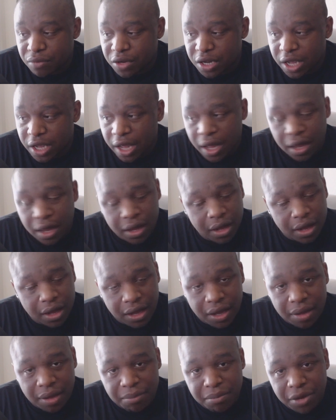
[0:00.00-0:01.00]
But yeah,
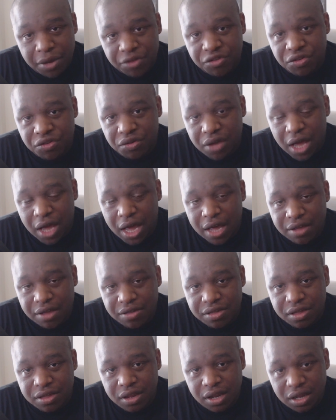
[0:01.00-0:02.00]
make sure you
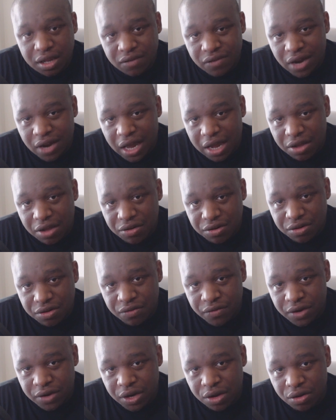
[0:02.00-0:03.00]
guys leave a like on
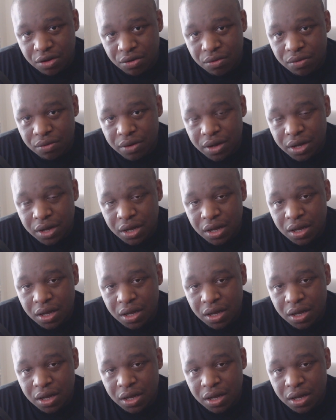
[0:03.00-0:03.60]
this video.